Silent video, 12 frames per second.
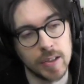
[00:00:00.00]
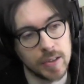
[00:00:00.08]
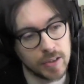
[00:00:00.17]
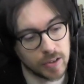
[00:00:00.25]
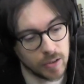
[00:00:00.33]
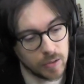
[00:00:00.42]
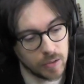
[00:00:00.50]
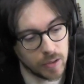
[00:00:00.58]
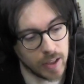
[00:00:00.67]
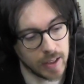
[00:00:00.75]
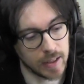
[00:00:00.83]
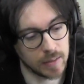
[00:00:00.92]
So
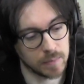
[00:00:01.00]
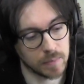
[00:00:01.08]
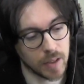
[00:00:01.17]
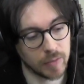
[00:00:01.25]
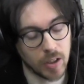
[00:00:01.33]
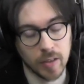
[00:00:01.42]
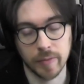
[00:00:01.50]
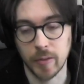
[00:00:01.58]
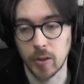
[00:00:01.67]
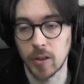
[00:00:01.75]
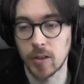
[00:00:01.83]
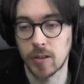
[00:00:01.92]
I've got a
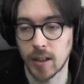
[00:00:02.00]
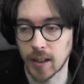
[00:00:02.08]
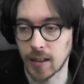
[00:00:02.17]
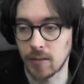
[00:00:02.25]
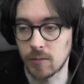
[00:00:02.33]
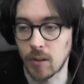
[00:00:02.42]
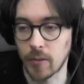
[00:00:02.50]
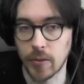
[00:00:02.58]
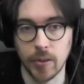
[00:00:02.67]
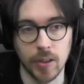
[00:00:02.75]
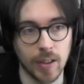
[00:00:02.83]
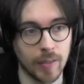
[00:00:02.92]
few that I can run
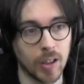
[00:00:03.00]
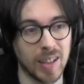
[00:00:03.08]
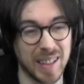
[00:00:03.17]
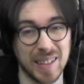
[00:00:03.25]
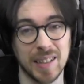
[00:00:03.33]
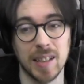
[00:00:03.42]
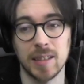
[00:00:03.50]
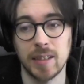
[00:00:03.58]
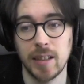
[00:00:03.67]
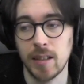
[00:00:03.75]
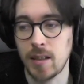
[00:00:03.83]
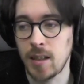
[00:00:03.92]
through. I've got like a list
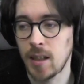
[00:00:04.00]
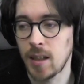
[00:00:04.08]
here.